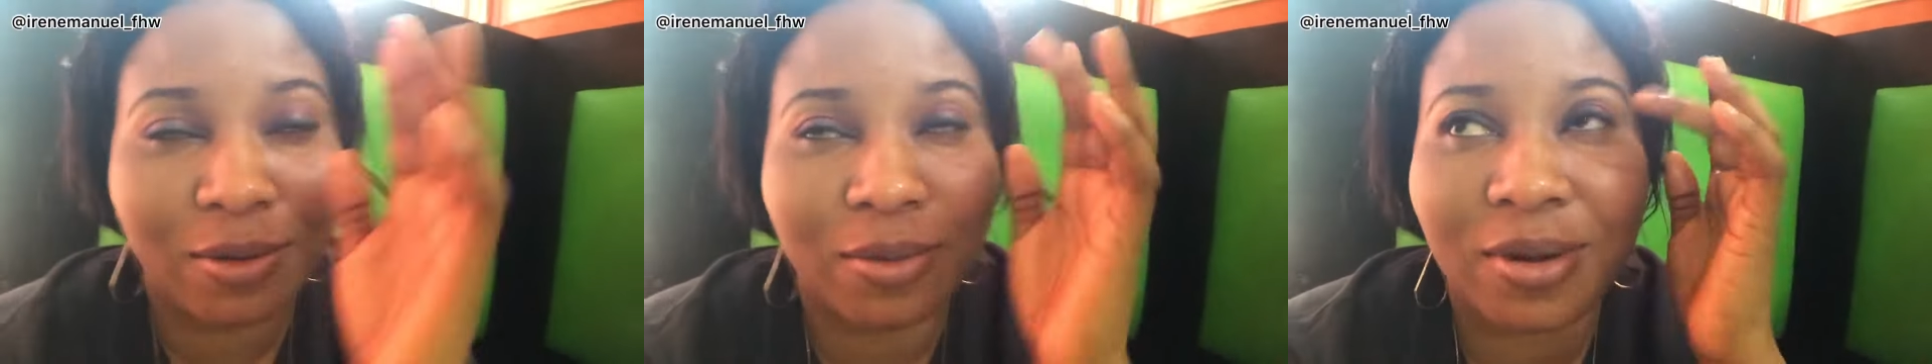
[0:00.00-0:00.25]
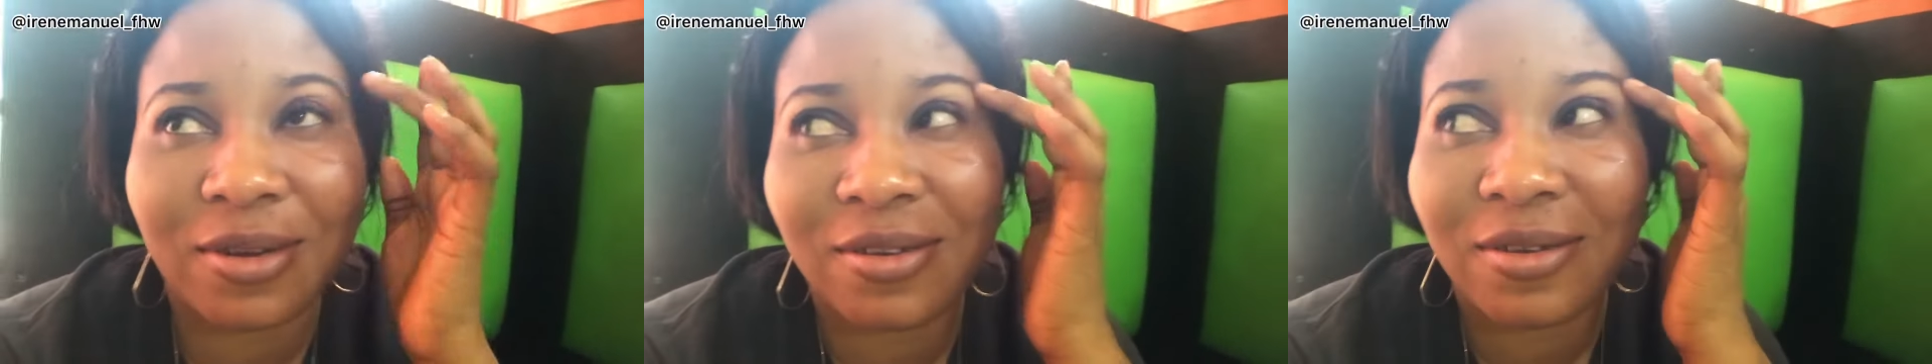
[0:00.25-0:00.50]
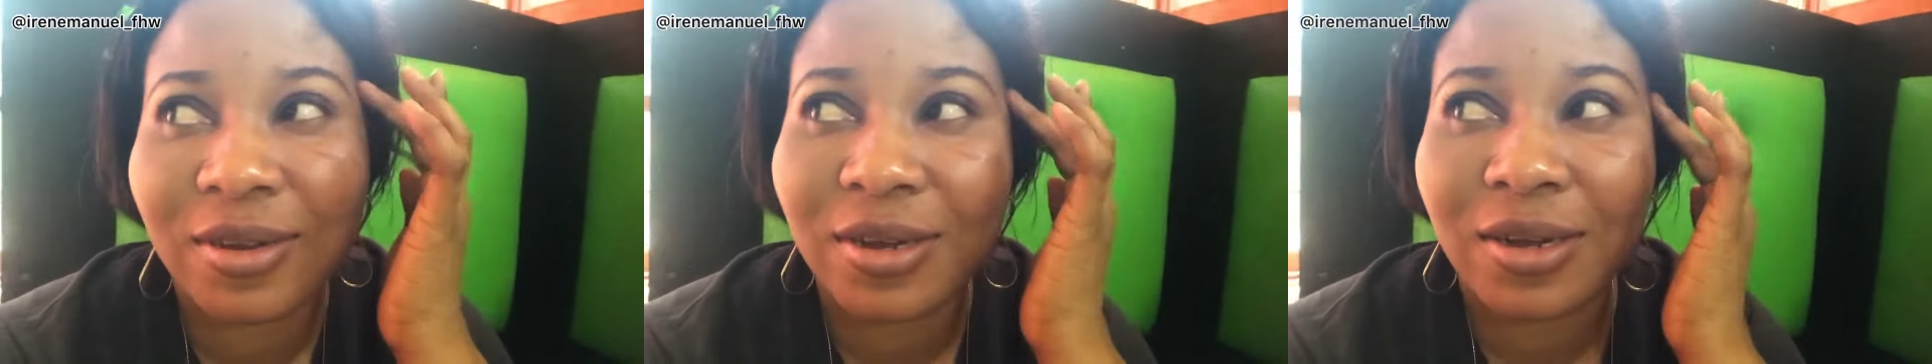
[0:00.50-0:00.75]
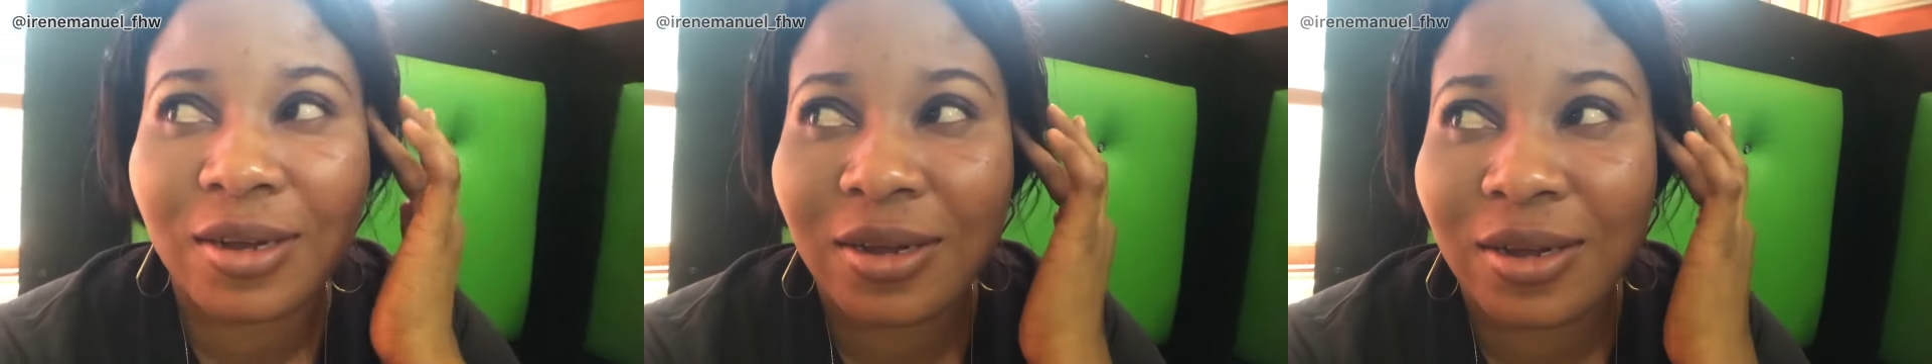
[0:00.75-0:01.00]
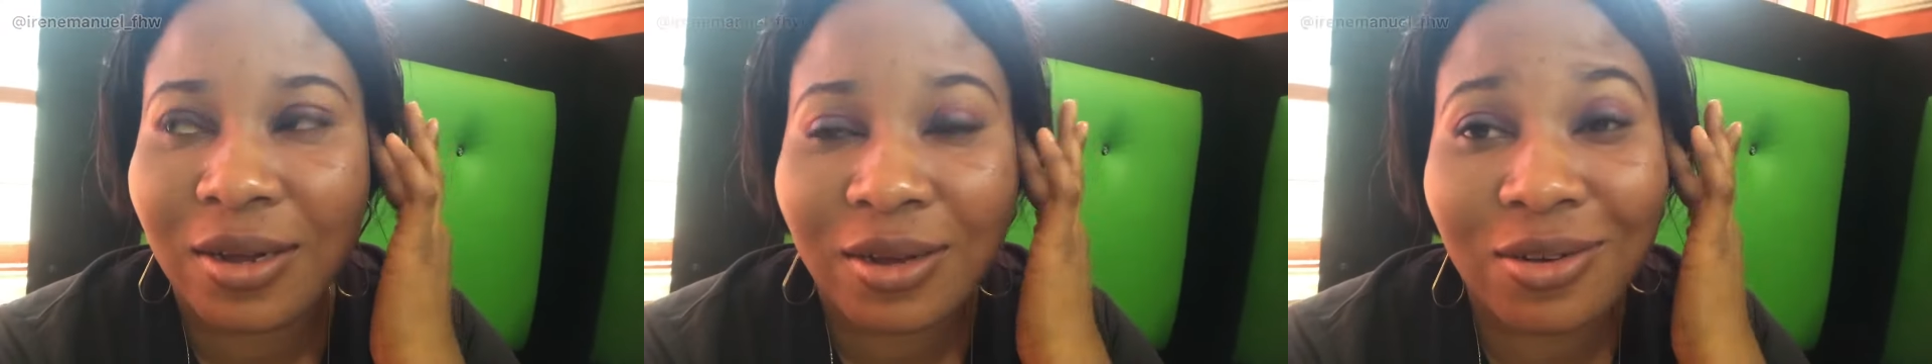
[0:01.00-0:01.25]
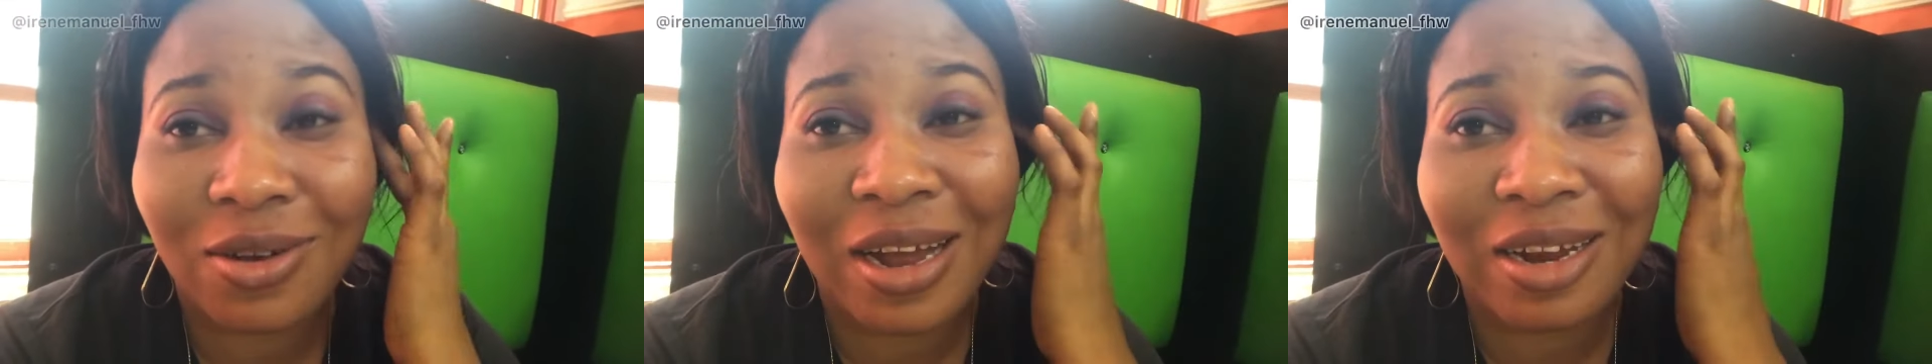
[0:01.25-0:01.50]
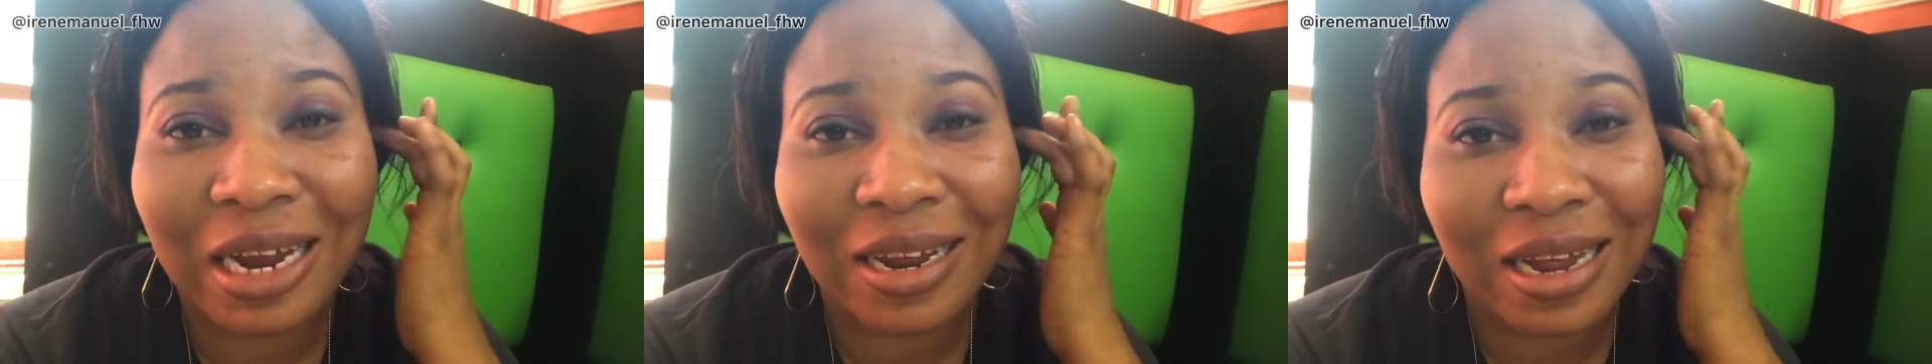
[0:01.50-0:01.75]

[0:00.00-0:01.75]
but you know, I like